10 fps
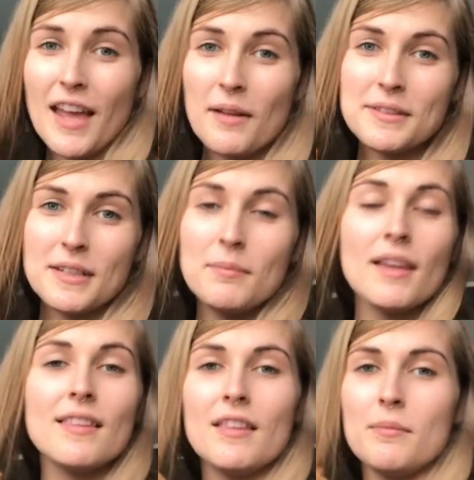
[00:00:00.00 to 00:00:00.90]
I thought I was gonna
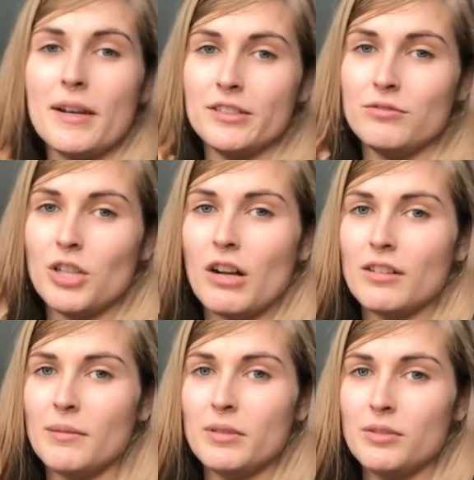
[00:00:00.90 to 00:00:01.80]
make the other batch of
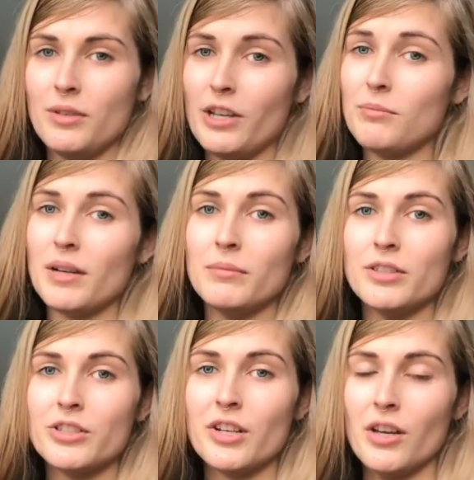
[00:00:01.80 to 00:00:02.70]
chocolate in between, but I'm
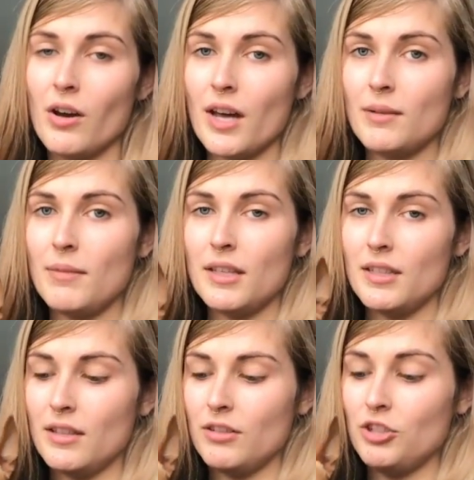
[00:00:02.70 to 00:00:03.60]
just gonna go ahead and make
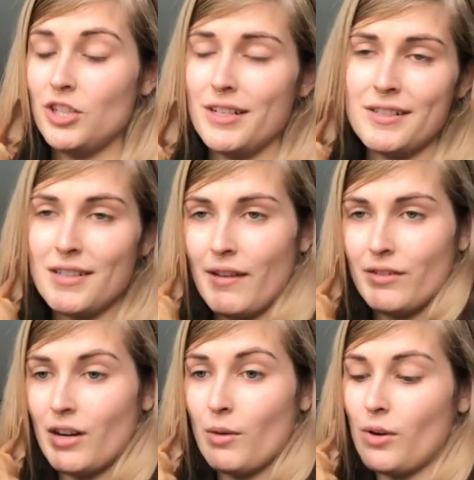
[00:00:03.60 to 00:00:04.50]
the other cheese
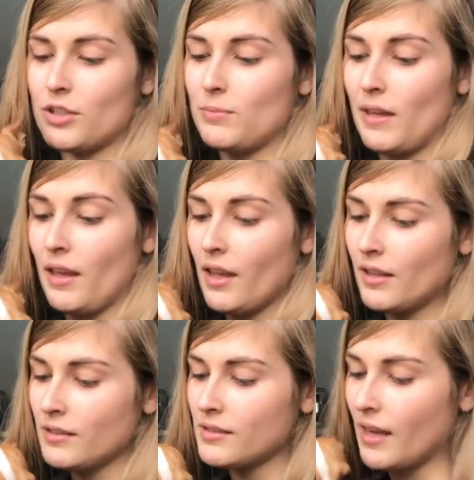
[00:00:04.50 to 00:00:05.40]
after I wash my
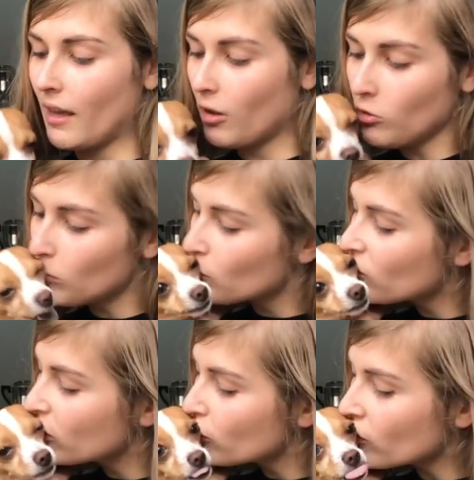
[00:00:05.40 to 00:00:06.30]
hands now
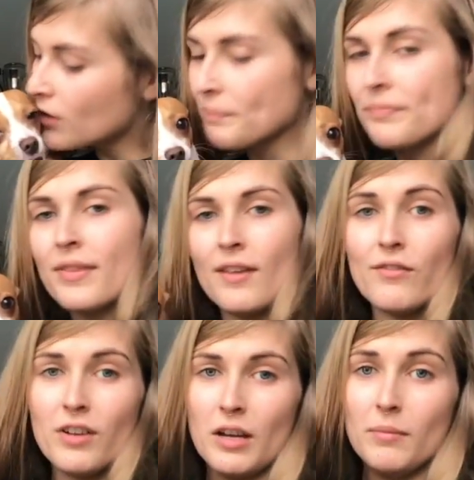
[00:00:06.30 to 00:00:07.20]

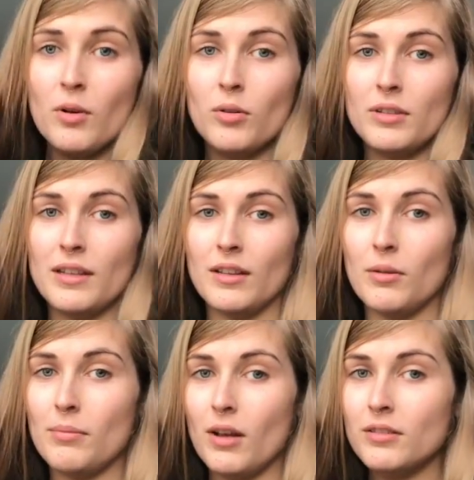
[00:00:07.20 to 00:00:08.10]
from holding
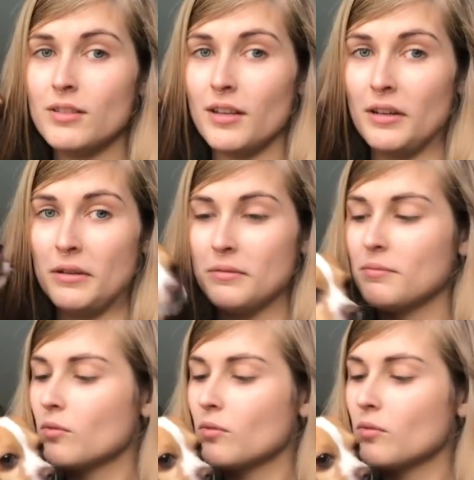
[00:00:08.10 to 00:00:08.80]
little Balto.